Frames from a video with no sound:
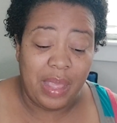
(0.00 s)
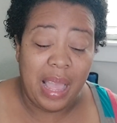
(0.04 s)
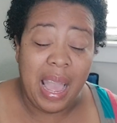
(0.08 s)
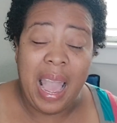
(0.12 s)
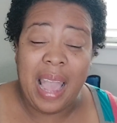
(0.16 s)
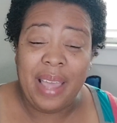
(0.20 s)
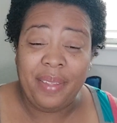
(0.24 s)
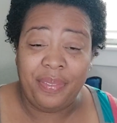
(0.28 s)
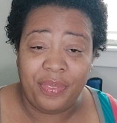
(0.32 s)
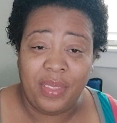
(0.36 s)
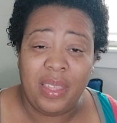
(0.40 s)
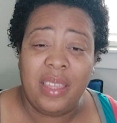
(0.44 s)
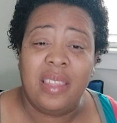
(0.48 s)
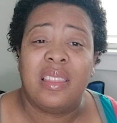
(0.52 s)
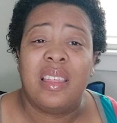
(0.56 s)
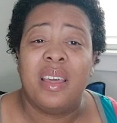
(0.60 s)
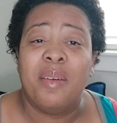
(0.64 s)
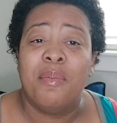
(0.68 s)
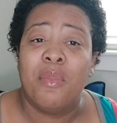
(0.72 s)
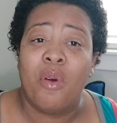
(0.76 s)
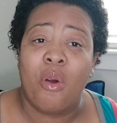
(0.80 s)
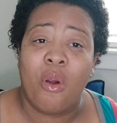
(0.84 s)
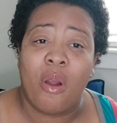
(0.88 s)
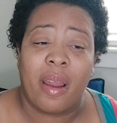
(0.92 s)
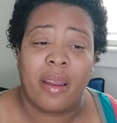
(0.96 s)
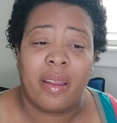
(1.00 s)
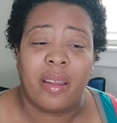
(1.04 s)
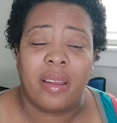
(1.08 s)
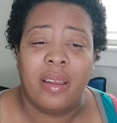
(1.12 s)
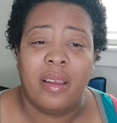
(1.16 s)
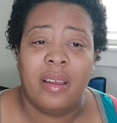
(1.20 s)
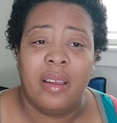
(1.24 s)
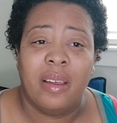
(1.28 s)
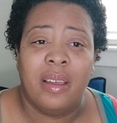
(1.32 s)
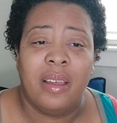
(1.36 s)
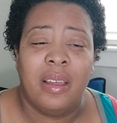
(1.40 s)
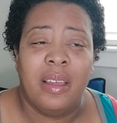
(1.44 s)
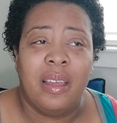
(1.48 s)
I think that Mark,
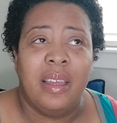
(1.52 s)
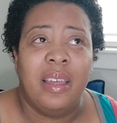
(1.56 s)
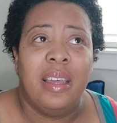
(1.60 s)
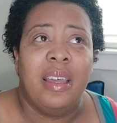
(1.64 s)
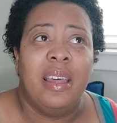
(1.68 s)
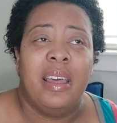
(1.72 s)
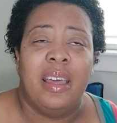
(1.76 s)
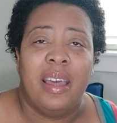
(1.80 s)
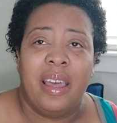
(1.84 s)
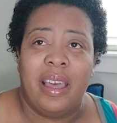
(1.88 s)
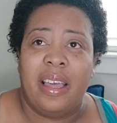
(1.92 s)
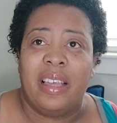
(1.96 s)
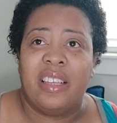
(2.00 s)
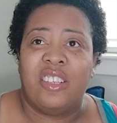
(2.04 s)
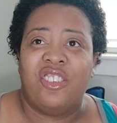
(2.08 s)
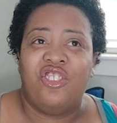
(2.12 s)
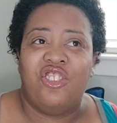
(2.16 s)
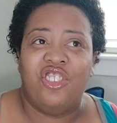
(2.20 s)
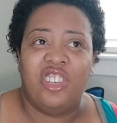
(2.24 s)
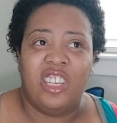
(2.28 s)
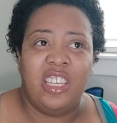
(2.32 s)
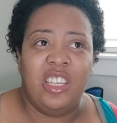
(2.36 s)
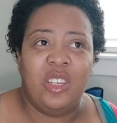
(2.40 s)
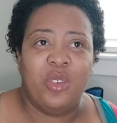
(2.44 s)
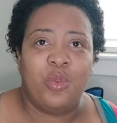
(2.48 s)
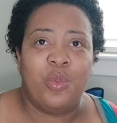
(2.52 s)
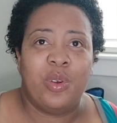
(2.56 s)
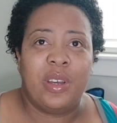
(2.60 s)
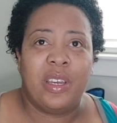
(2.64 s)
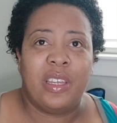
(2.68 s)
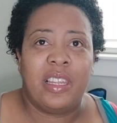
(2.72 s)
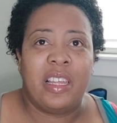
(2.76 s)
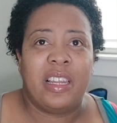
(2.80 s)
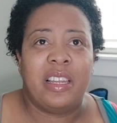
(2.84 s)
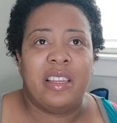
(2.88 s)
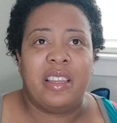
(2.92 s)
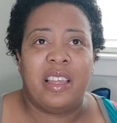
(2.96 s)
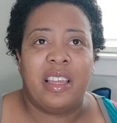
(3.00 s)
as
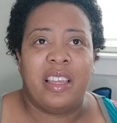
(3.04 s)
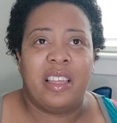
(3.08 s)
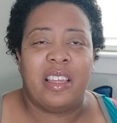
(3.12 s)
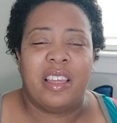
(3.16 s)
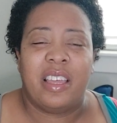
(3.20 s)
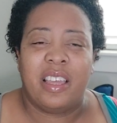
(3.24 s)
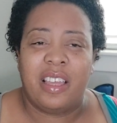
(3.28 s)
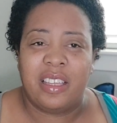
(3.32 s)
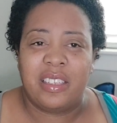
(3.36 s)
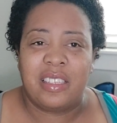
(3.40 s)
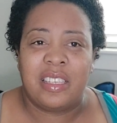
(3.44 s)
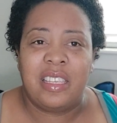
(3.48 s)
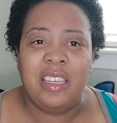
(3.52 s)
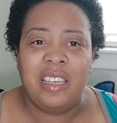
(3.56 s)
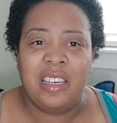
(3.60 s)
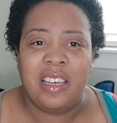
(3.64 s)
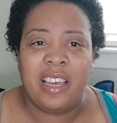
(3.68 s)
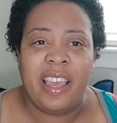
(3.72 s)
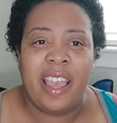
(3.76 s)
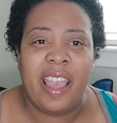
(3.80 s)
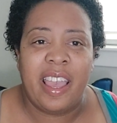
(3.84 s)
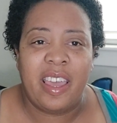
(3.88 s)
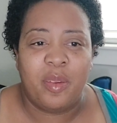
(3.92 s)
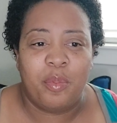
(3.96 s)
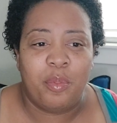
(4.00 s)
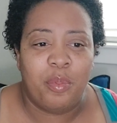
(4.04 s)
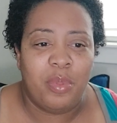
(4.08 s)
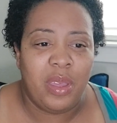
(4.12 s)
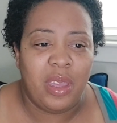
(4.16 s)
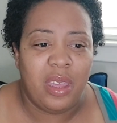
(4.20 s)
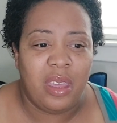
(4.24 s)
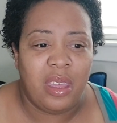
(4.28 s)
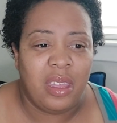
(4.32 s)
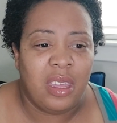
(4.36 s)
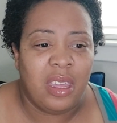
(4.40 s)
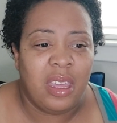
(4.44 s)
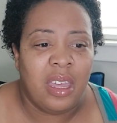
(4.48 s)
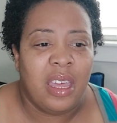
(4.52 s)
genuine and as he can
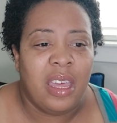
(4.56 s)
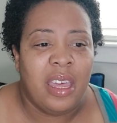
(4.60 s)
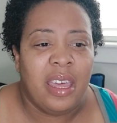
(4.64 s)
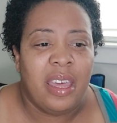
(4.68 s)
be,